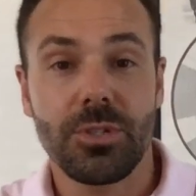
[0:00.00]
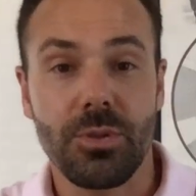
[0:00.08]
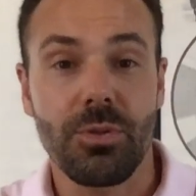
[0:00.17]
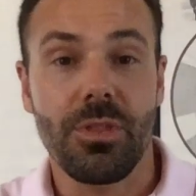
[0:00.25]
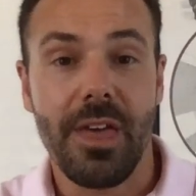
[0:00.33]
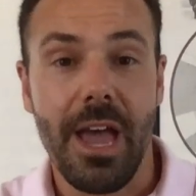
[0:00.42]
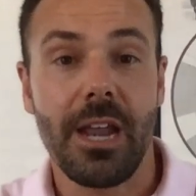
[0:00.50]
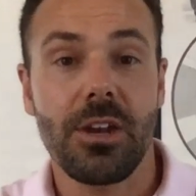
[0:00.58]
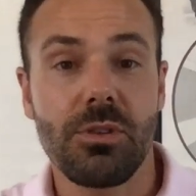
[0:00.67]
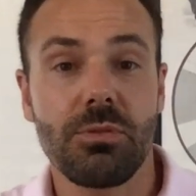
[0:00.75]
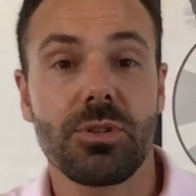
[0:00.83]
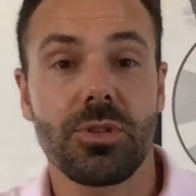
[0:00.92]
to that
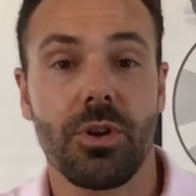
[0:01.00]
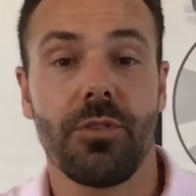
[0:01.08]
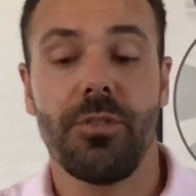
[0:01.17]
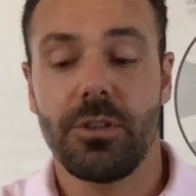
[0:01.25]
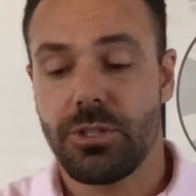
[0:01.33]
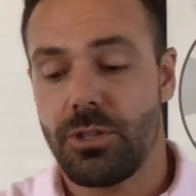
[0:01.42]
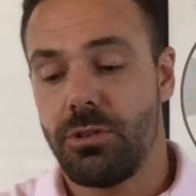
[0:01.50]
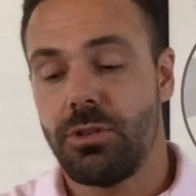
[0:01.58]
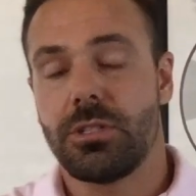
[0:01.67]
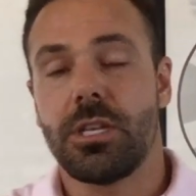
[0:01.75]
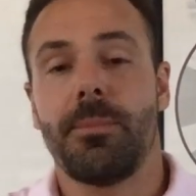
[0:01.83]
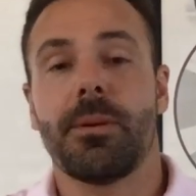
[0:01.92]
new surface. So you
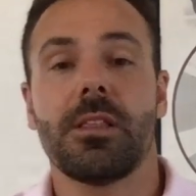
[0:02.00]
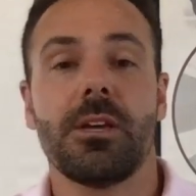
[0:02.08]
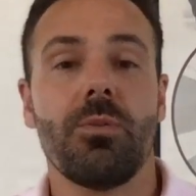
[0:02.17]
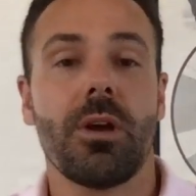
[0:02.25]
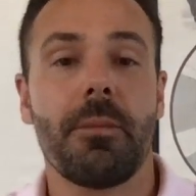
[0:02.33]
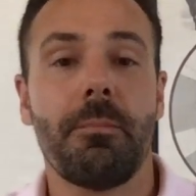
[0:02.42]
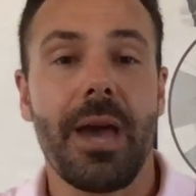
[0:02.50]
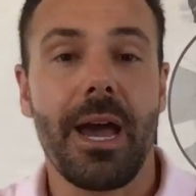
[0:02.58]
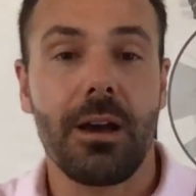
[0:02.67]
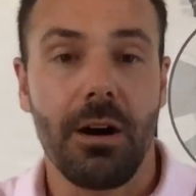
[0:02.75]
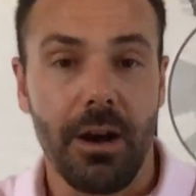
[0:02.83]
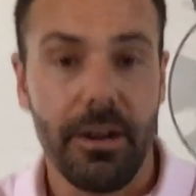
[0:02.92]
typically want to
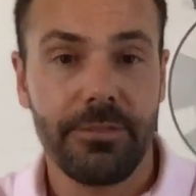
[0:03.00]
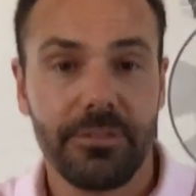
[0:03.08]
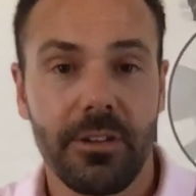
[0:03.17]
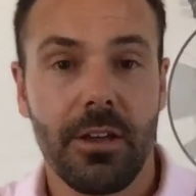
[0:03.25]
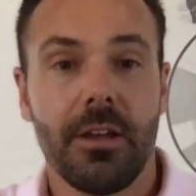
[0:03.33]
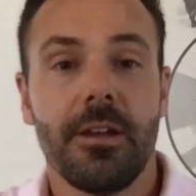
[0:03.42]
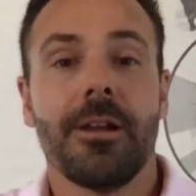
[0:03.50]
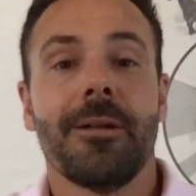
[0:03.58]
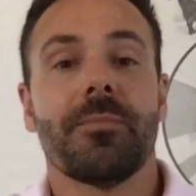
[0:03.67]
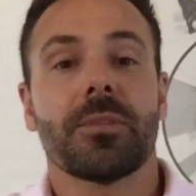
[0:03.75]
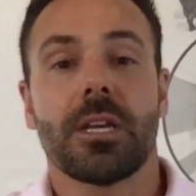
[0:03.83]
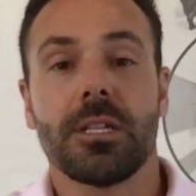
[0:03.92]
back off,
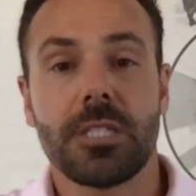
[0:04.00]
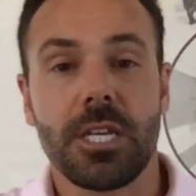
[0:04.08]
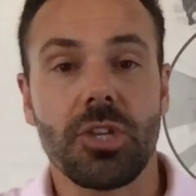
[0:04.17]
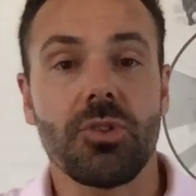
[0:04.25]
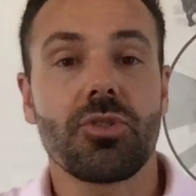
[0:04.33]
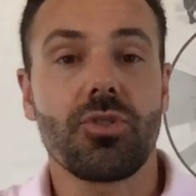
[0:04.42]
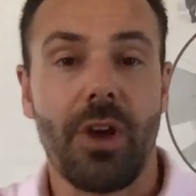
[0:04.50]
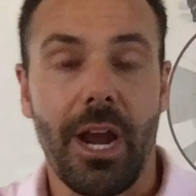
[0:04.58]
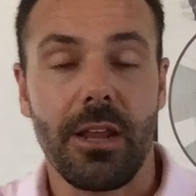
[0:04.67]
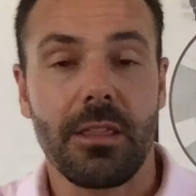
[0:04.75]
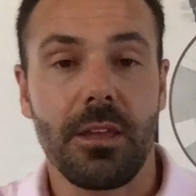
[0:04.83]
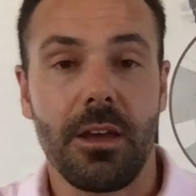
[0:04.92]
continue
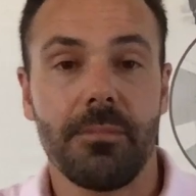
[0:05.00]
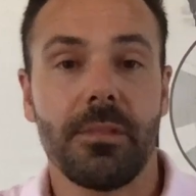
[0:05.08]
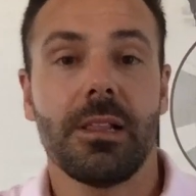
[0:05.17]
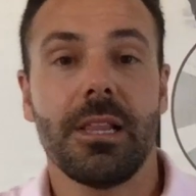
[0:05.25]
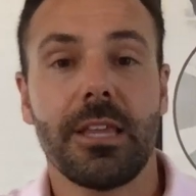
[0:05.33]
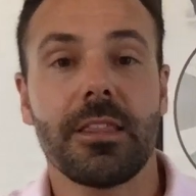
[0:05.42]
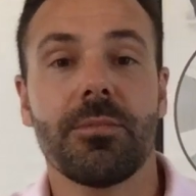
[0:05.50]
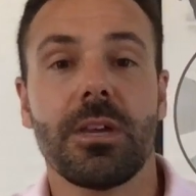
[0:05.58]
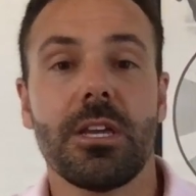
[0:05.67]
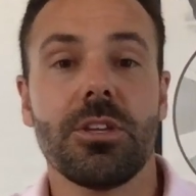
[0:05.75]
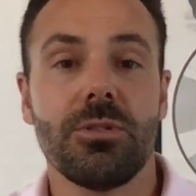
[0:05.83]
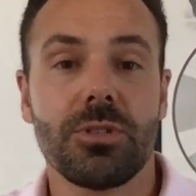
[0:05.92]
training them, let them
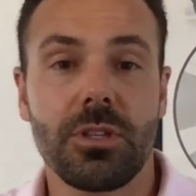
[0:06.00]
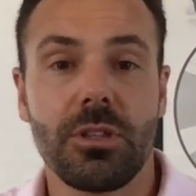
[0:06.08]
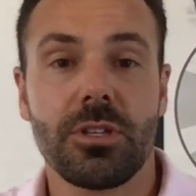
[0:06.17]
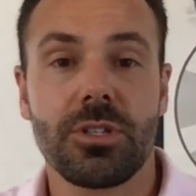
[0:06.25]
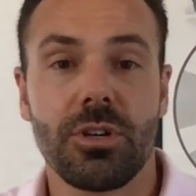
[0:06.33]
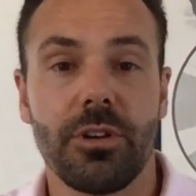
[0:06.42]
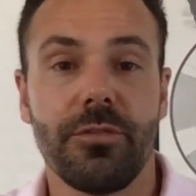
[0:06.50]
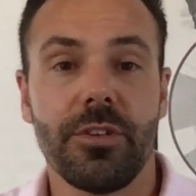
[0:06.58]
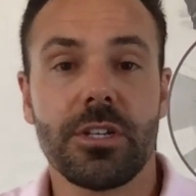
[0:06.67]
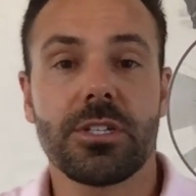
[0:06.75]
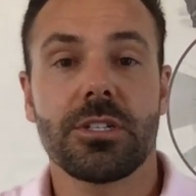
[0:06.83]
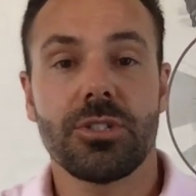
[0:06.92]
get used to the
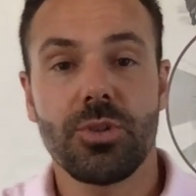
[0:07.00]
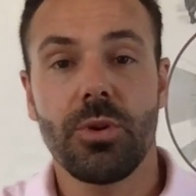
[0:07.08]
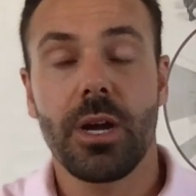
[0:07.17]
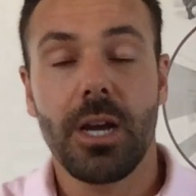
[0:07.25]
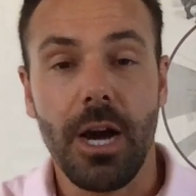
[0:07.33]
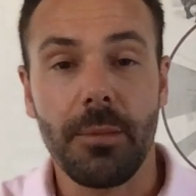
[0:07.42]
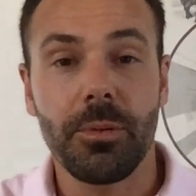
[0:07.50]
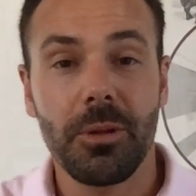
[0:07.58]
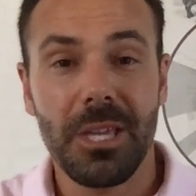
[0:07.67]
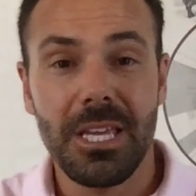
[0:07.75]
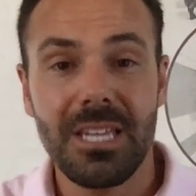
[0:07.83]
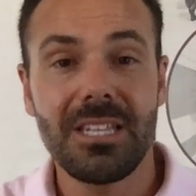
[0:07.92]
surface, do a
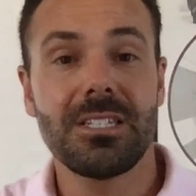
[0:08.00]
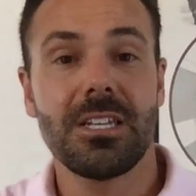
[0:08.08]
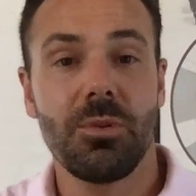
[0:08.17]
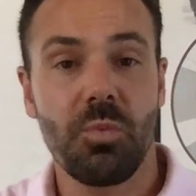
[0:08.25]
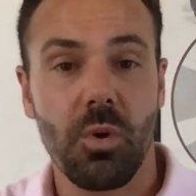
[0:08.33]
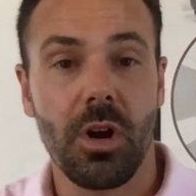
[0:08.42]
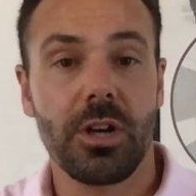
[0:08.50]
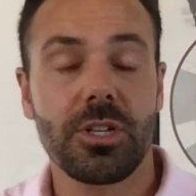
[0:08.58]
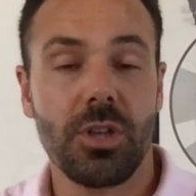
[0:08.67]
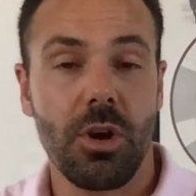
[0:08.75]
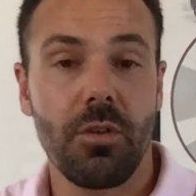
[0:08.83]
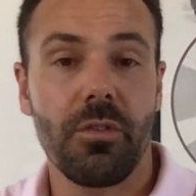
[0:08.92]
couple easy
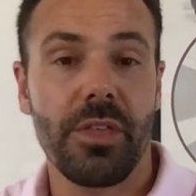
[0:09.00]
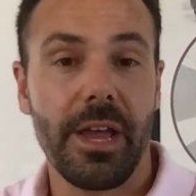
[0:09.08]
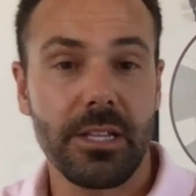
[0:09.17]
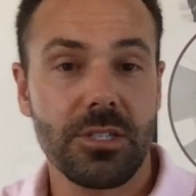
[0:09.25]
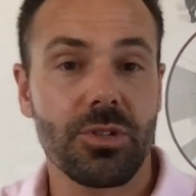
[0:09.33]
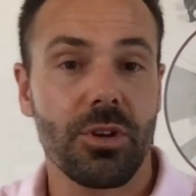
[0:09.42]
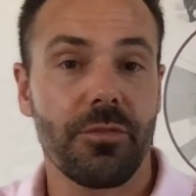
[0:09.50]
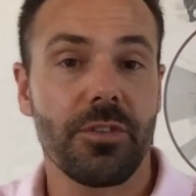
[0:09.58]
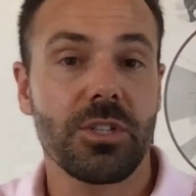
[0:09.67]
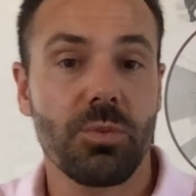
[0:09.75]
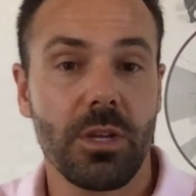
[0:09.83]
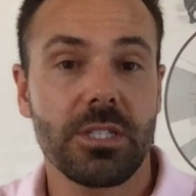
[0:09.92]
works over that
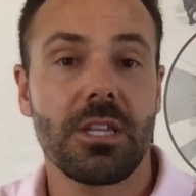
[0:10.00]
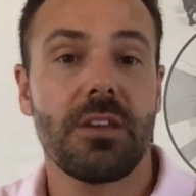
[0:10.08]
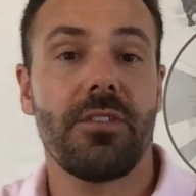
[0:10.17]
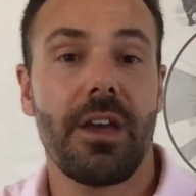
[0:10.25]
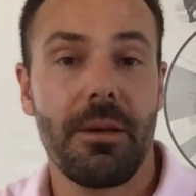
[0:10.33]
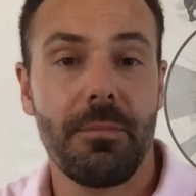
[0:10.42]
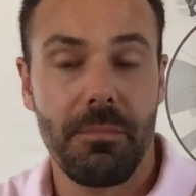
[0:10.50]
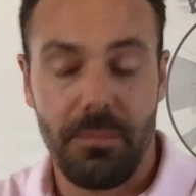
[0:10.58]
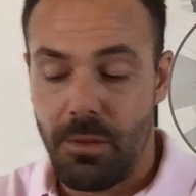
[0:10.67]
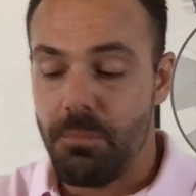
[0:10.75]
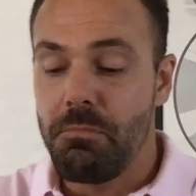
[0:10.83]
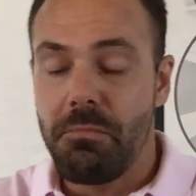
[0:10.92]
surface once they've
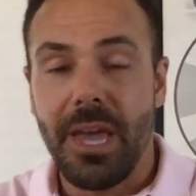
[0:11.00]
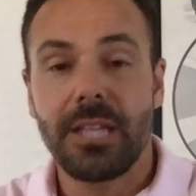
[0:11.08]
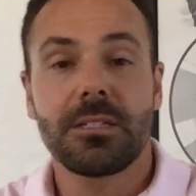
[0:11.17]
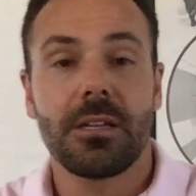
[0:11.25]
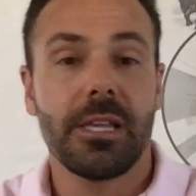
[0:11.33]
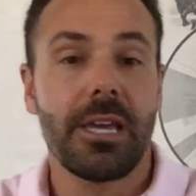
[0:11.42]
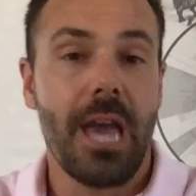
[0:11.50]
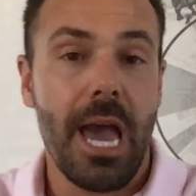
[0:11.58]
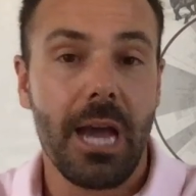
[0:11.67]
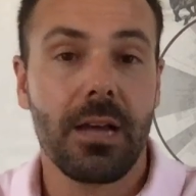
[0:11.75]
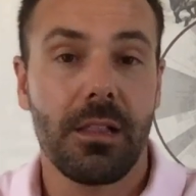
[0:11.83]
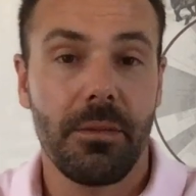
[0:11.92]
mentally
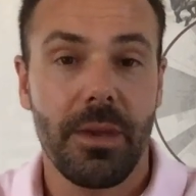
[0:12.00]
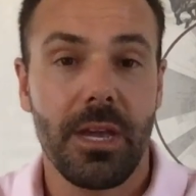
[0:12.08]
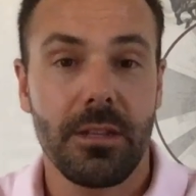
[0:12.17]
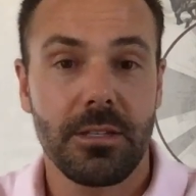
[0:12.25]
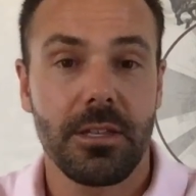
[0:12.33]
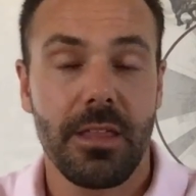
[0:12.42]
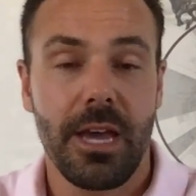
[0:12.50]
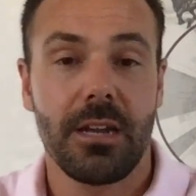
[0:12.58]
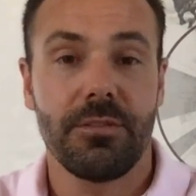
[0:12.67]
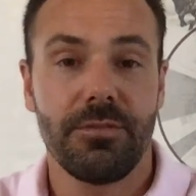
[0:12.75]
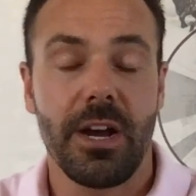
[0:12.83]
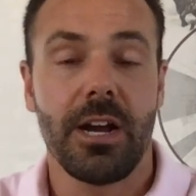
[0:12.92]
acclimated to that
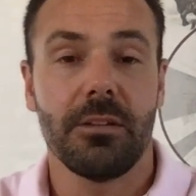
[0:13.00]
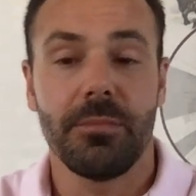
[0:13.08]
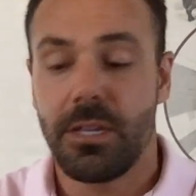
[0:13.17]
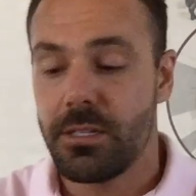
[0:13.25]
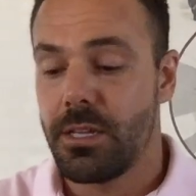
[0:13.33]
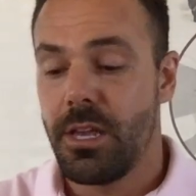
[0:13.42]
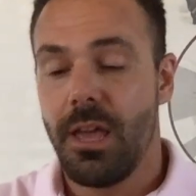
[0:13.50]
environment.